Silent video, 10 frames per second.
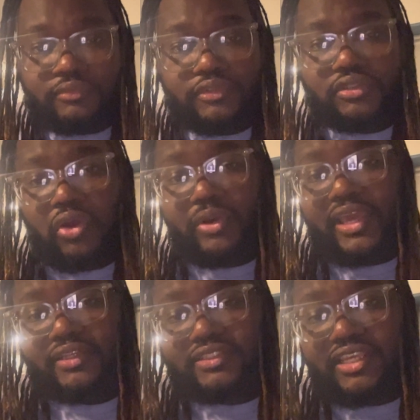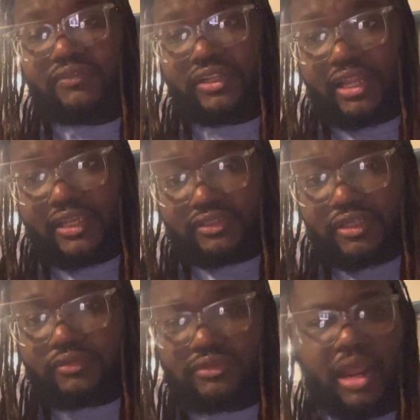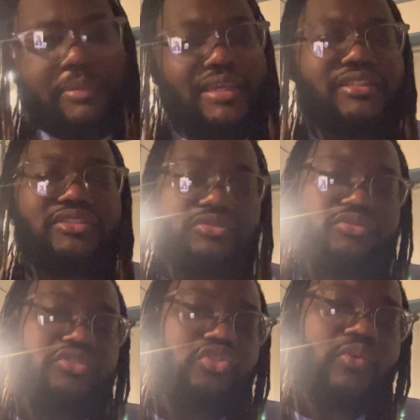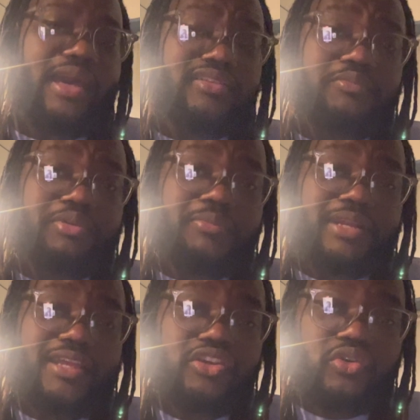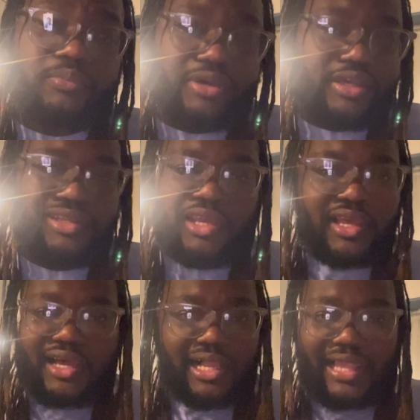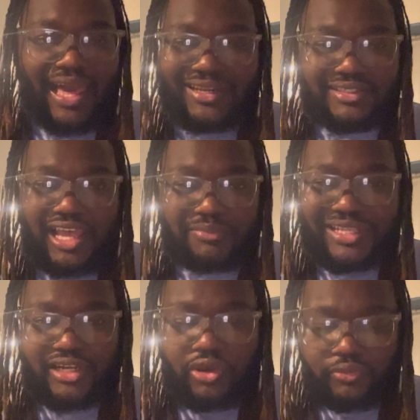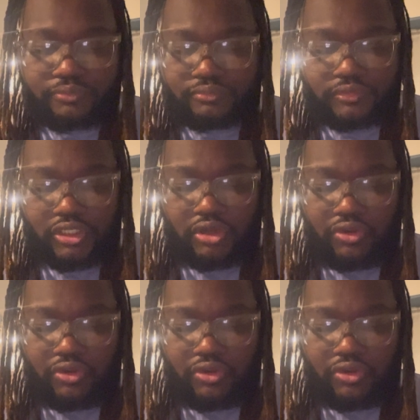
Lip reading: no negativity like that. I mean, you do have some people that do, but a lot of times they don't. They